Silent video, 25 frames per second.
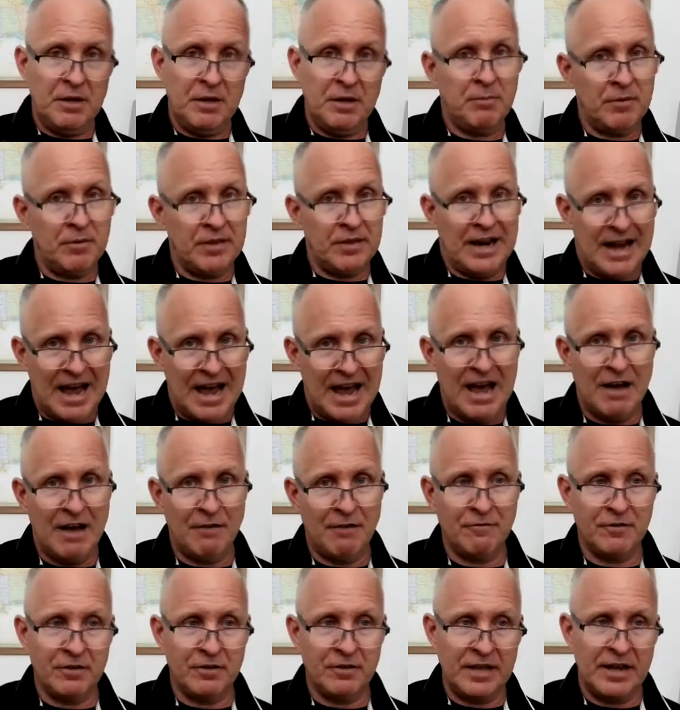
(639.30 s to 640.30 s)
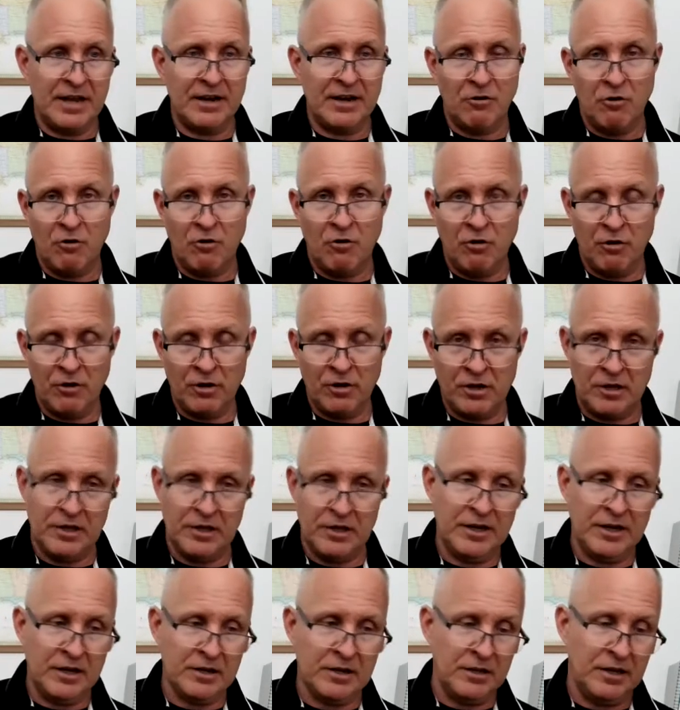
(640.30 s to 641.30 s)
people that have that are
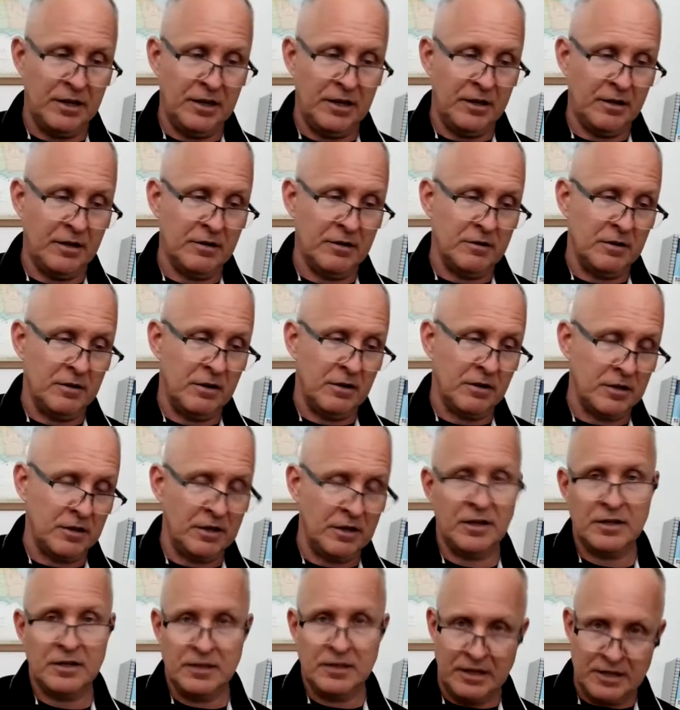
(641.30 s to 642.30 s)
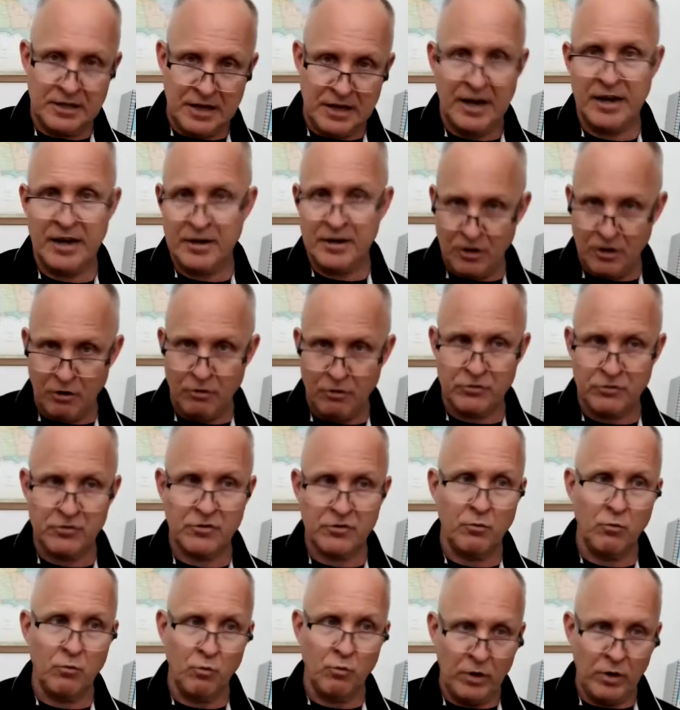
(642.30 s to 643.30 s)
clinically uh, clinically
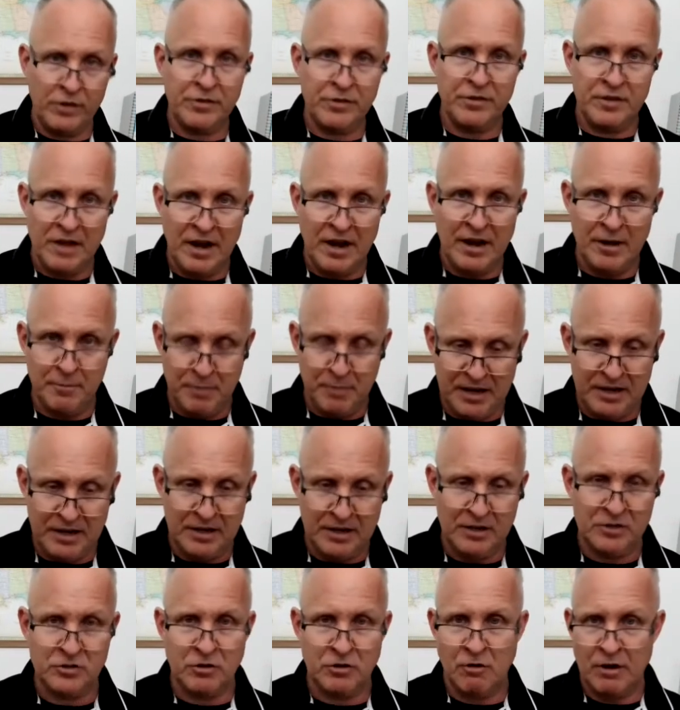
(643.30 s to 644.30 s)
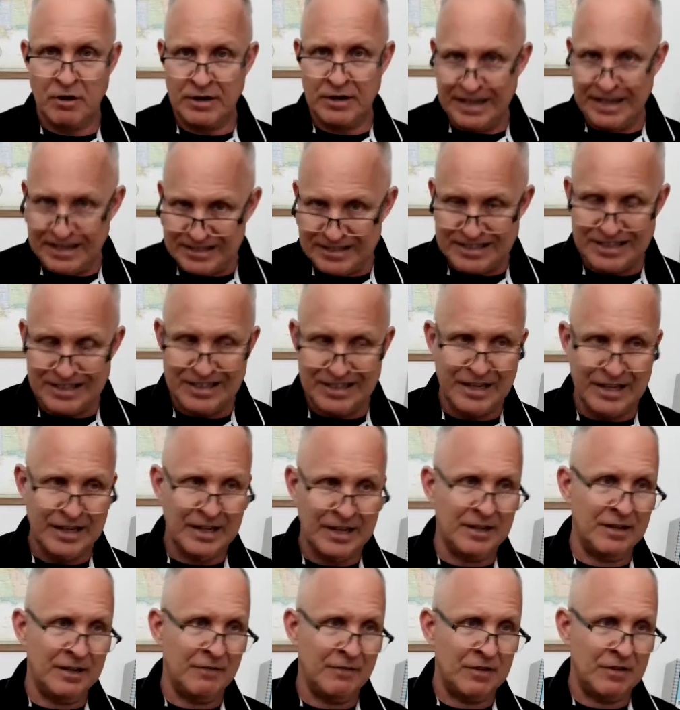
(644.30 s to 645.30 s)
diagnosed with diabetes are on
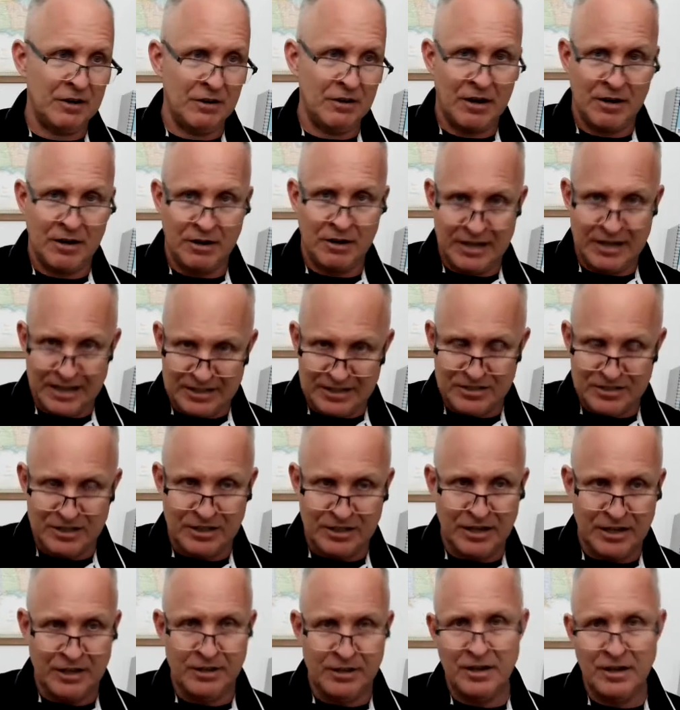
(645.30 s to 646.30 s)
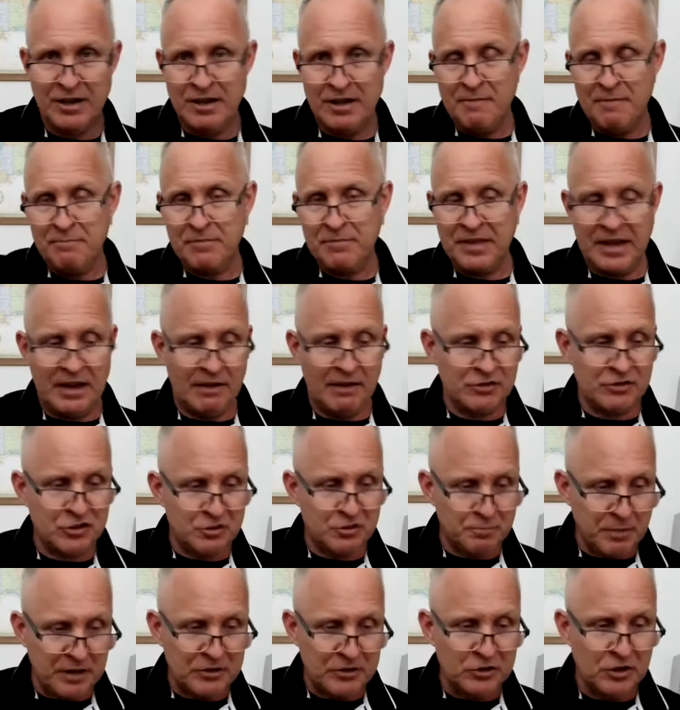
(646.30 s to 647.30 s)
insulin if they're not on insulin they have
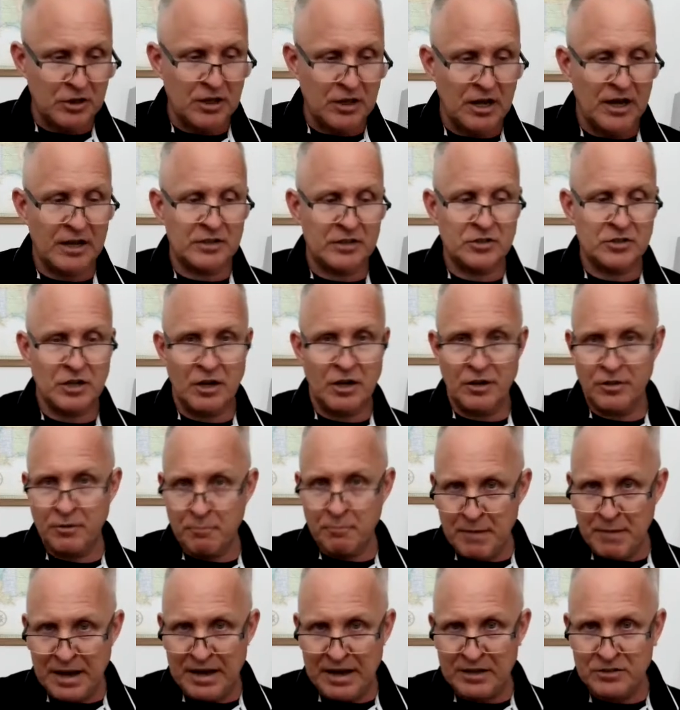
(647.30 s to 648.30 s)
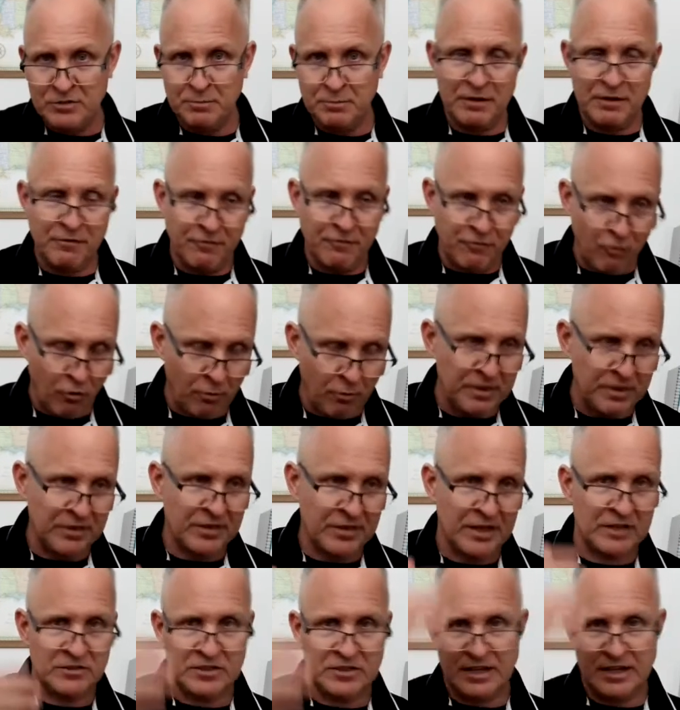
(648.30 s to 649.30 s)
specialized other meds metformin
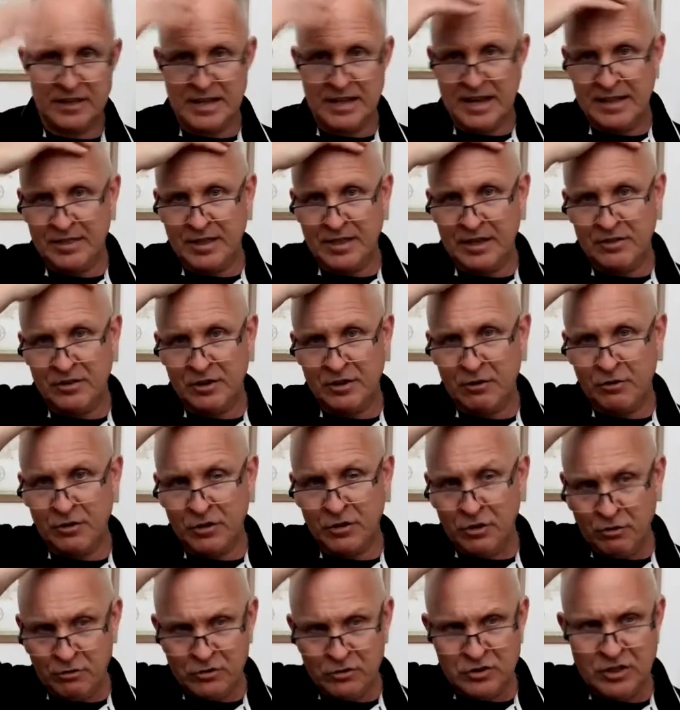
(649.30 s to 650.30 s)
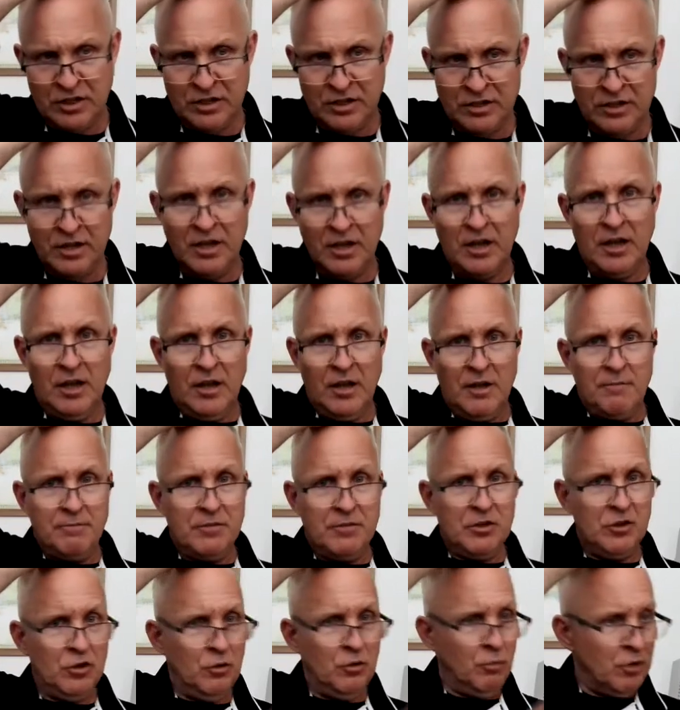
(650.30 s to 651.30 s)
things like that that they're using
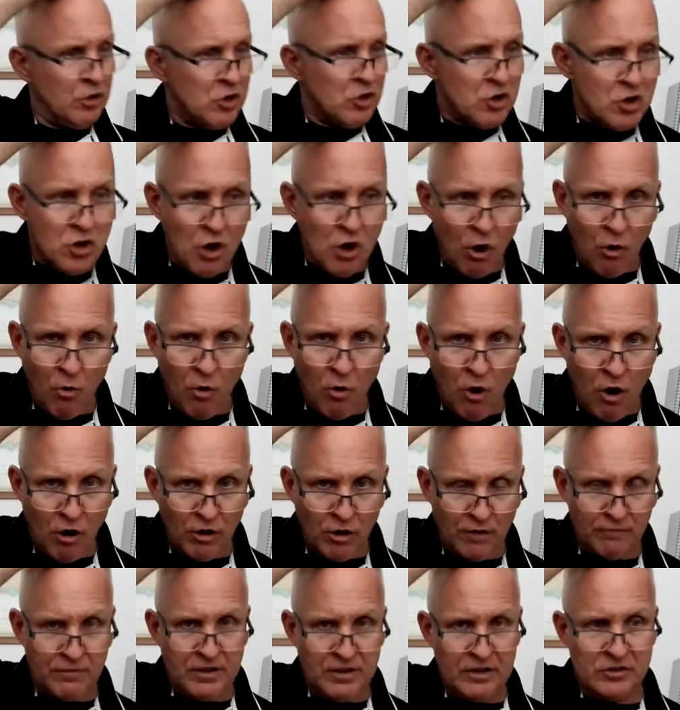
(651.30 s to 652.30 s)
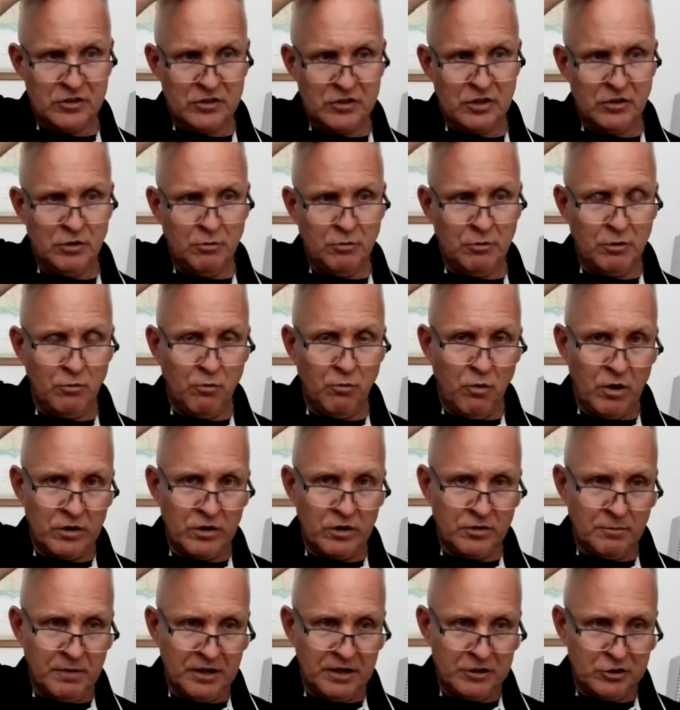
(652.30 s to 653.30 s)
you would know all of this and you would
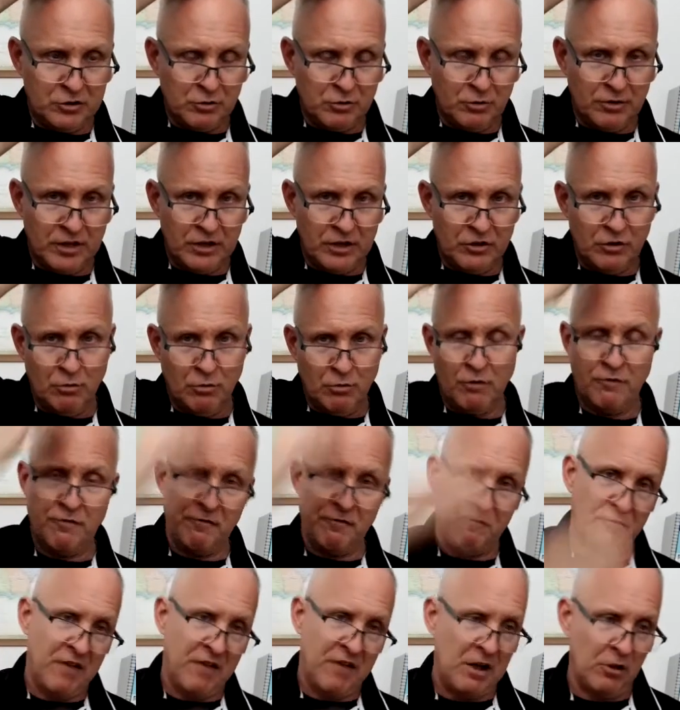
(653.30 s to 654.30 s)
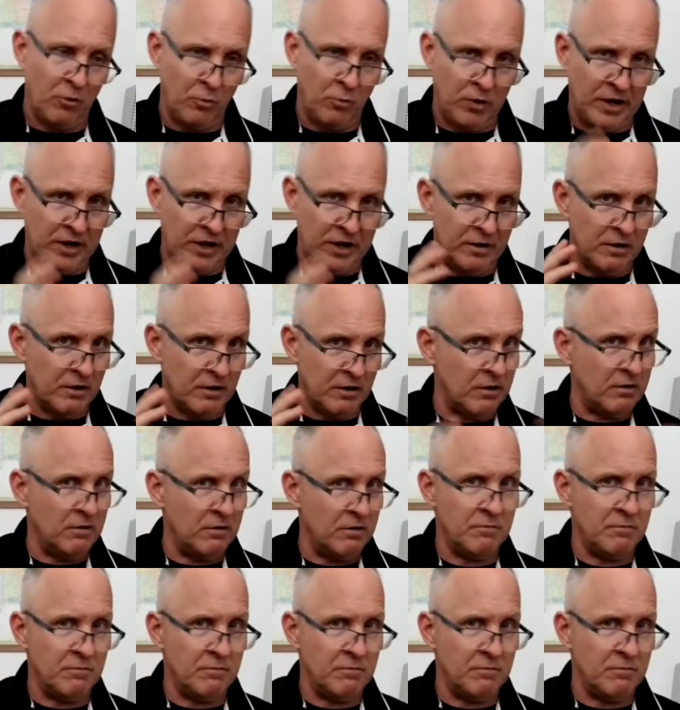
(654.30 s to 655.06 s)
want to make sure that you are following